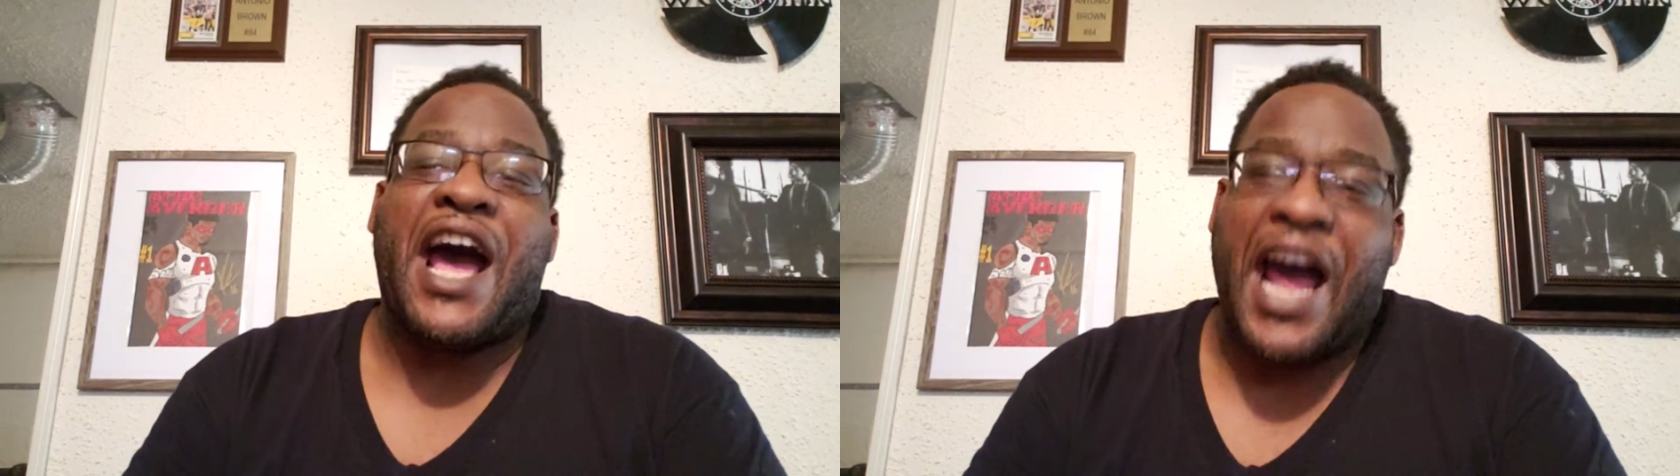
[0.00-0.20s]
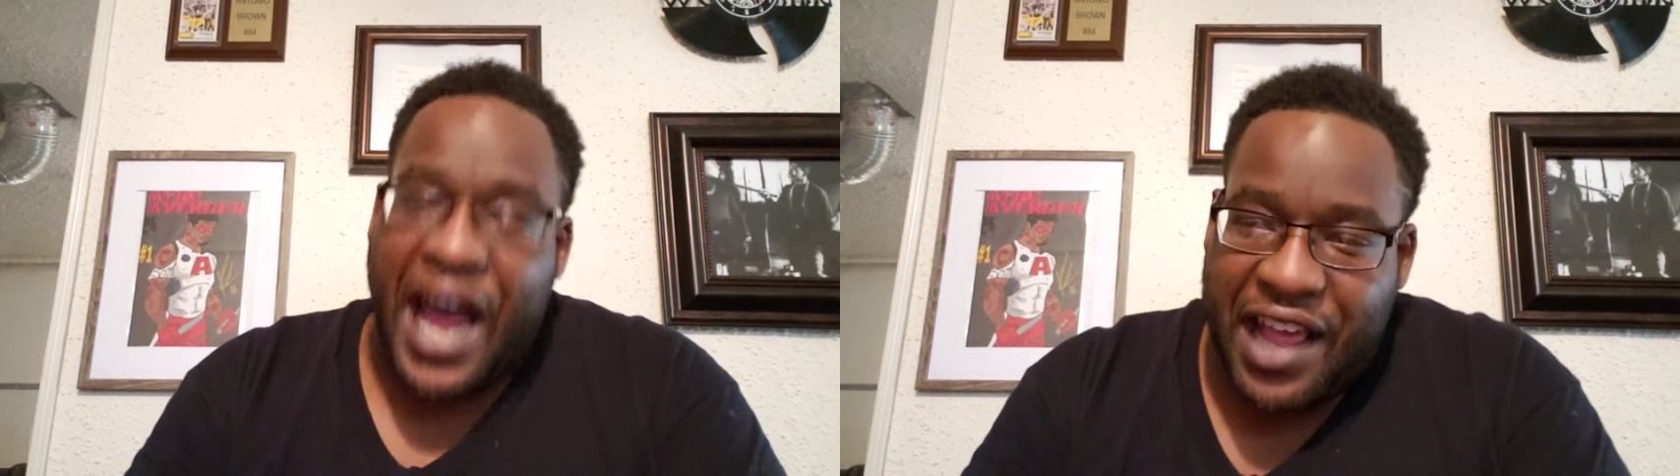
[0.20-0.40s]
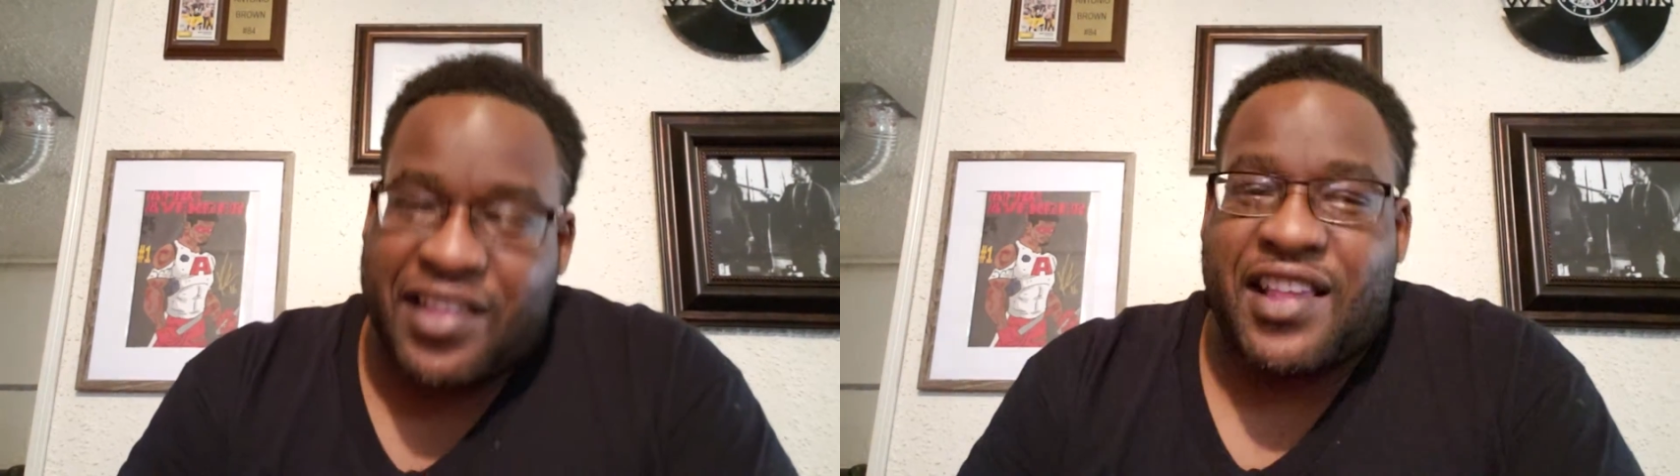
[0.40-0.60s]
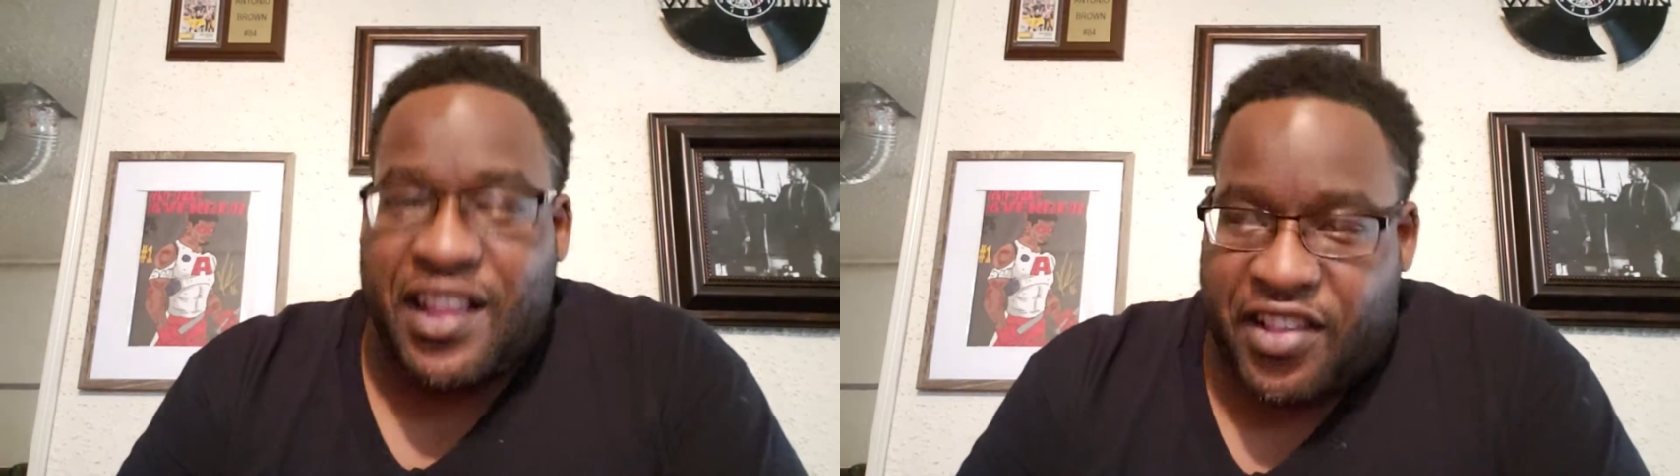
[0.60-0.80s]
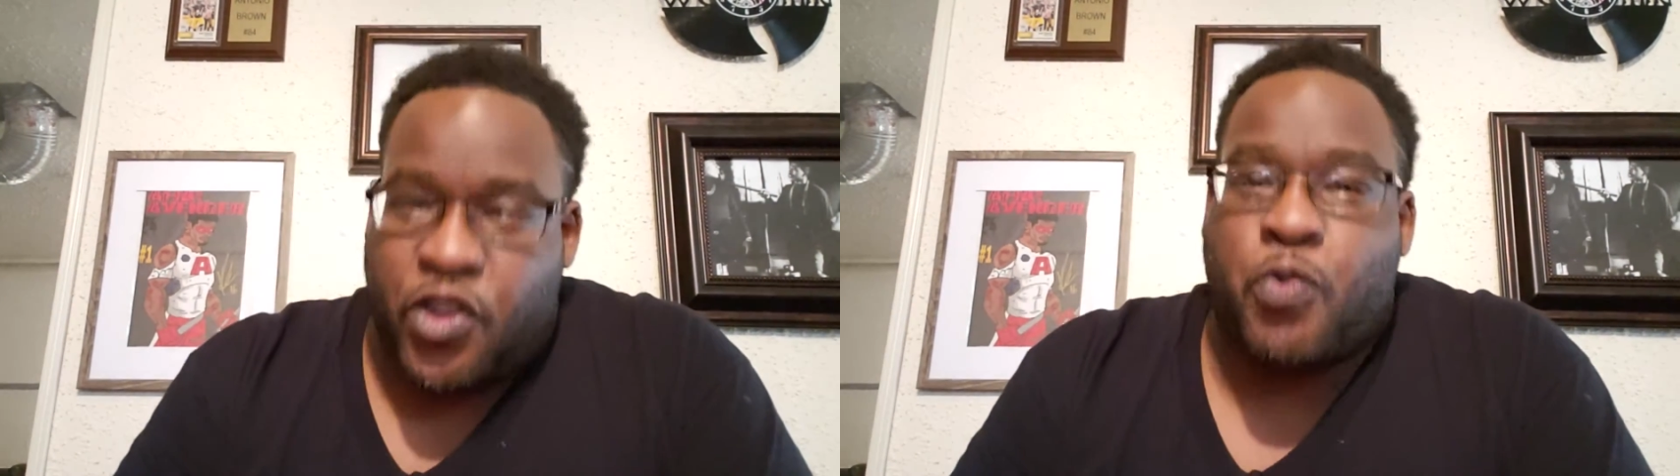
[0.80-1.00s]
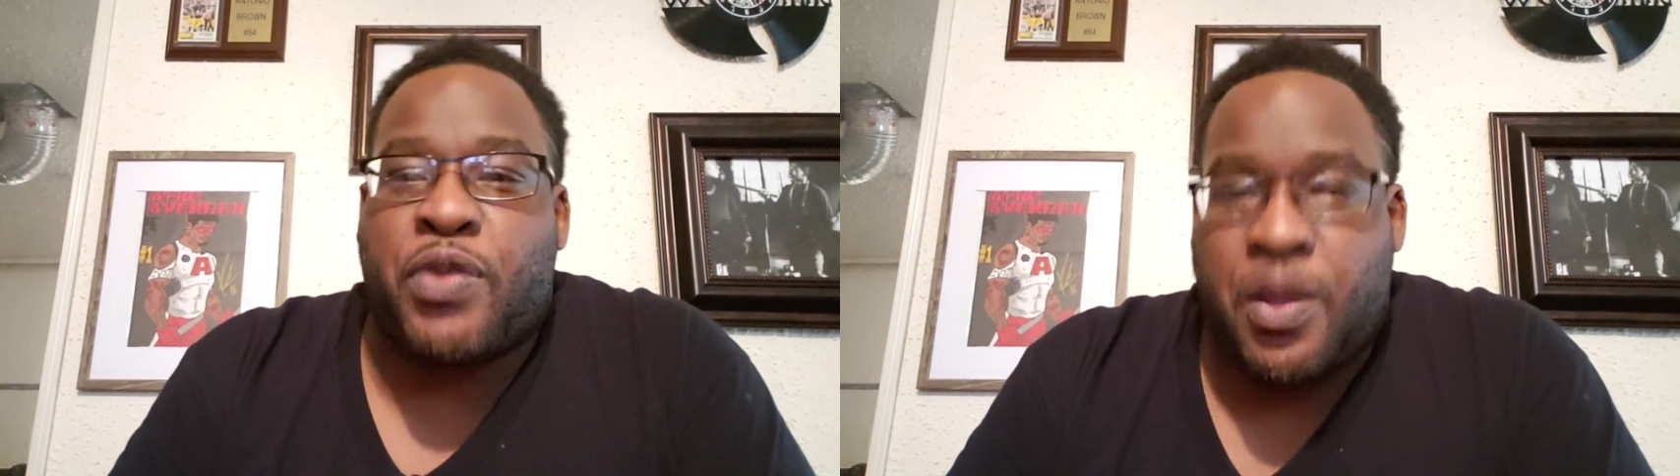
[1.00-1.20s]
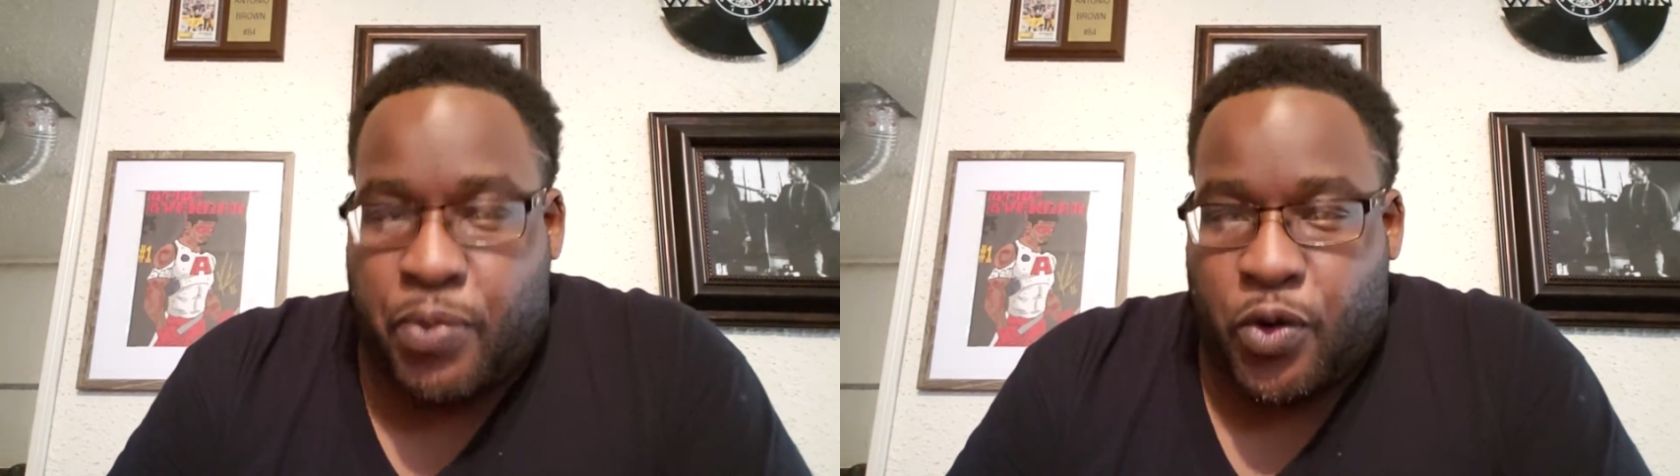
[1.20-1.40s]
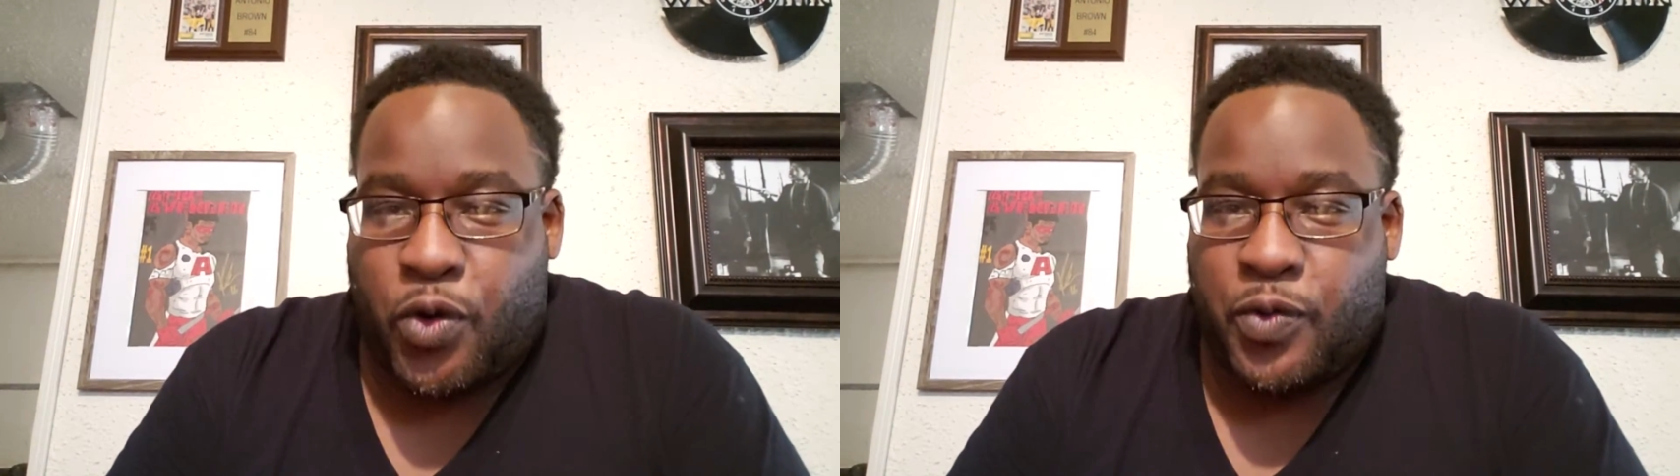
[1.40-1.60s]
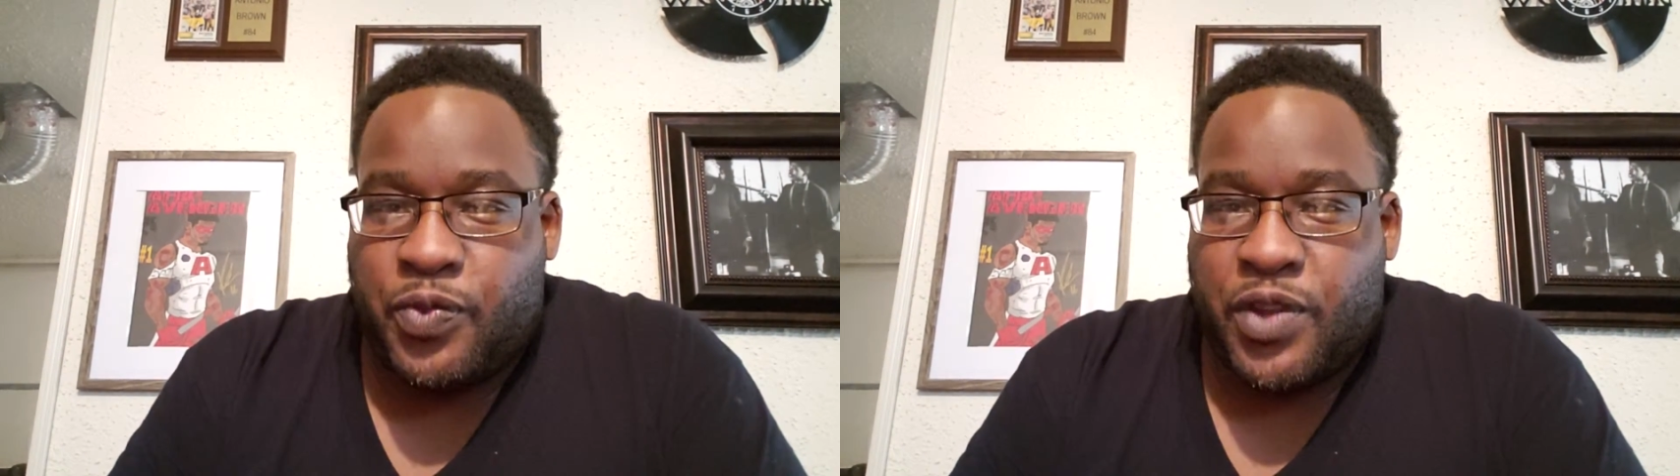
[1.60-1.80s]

I say to you people